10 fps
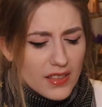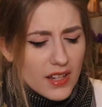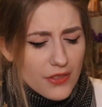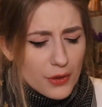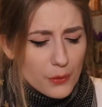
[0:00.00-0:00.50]
And
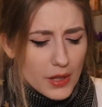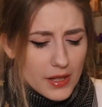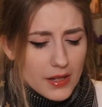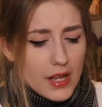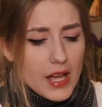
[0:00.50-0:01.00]
the other
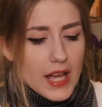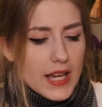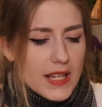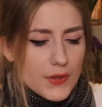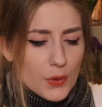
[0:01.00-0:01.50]
one
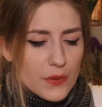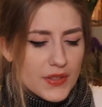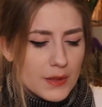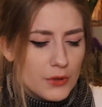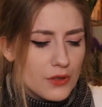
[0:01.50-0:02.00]
is sort of
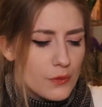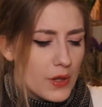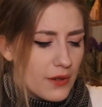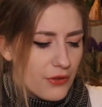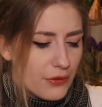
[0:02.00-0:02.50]
similar to
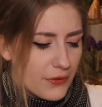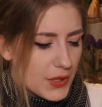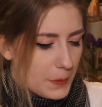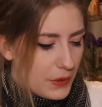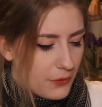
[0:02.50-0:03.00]
one I've
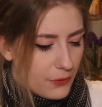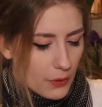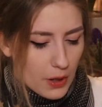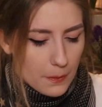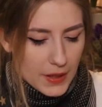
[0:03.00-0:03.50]
thrifted
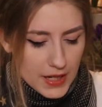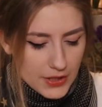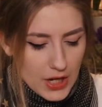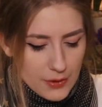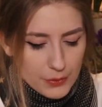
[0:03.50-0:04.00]
before, but
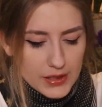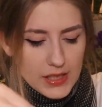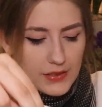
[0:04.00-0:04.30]
I really